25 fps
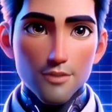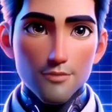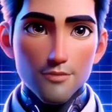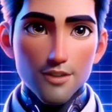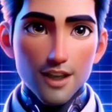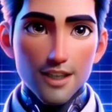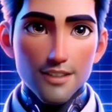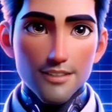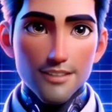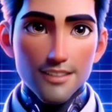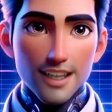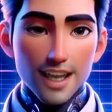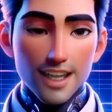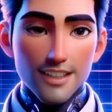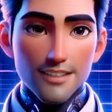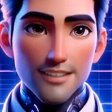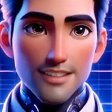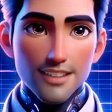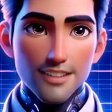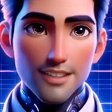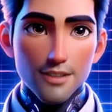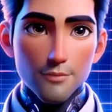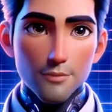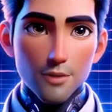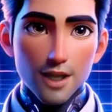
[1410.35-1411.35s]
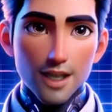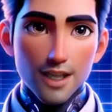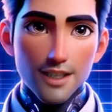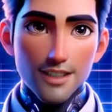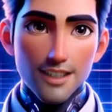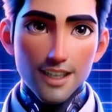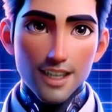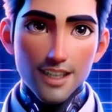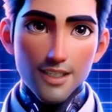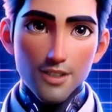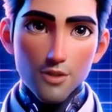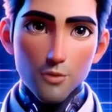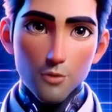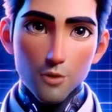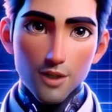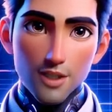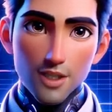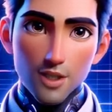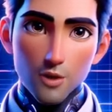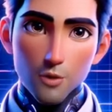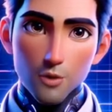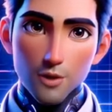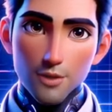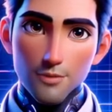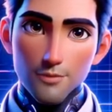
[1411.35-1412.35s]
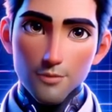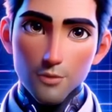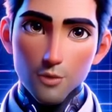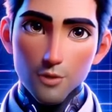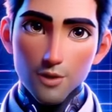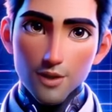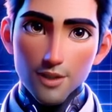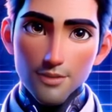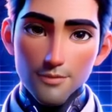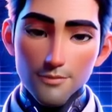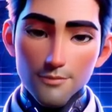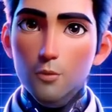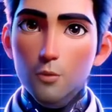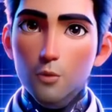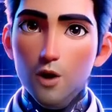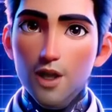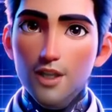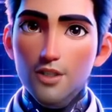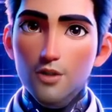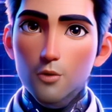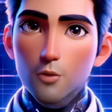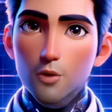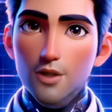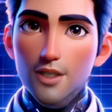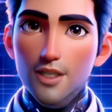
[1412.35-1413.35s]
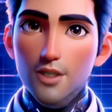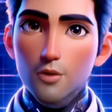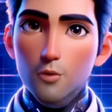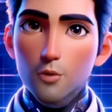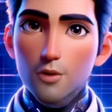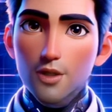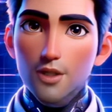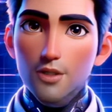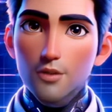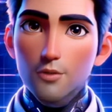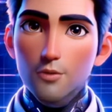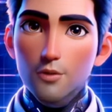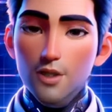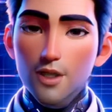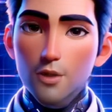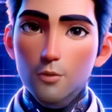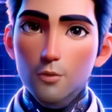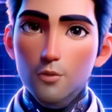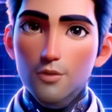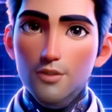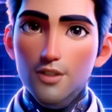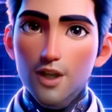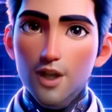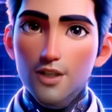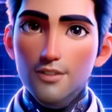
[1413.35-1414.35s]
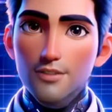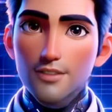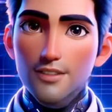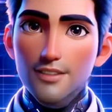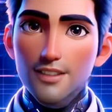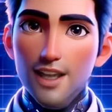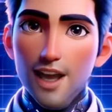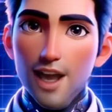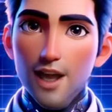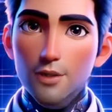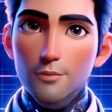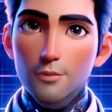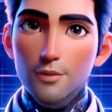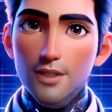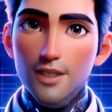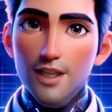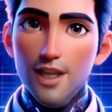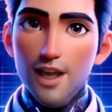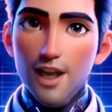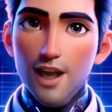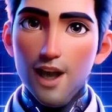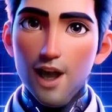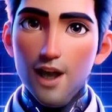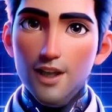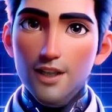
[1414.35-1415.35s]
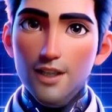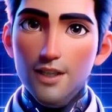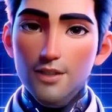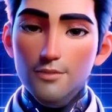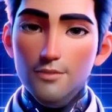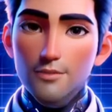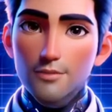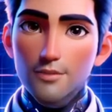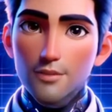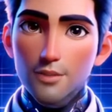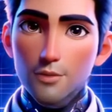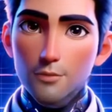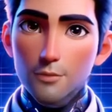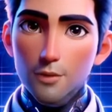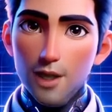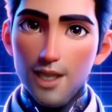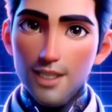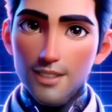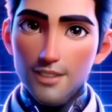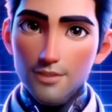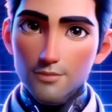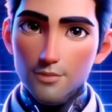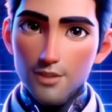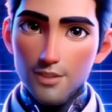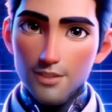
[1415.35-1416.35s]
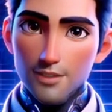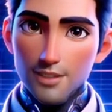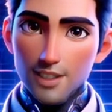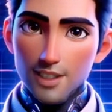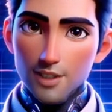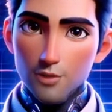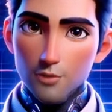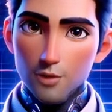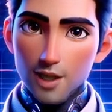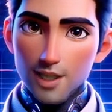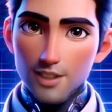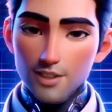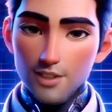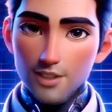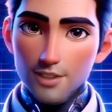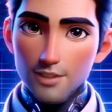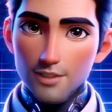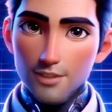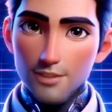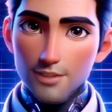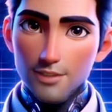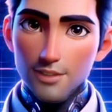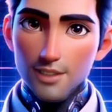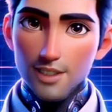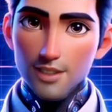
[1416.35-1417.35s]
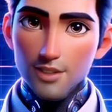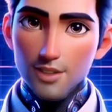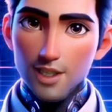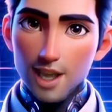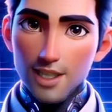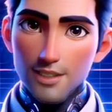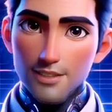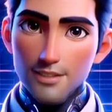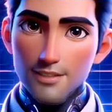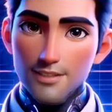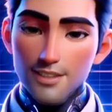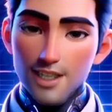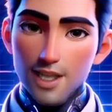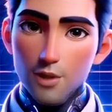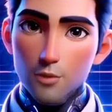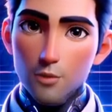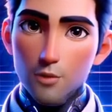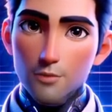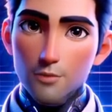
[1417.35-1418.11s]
Again, I could copy this code, and now I have this, and I can start using this and see how this has been added to my ChatGPT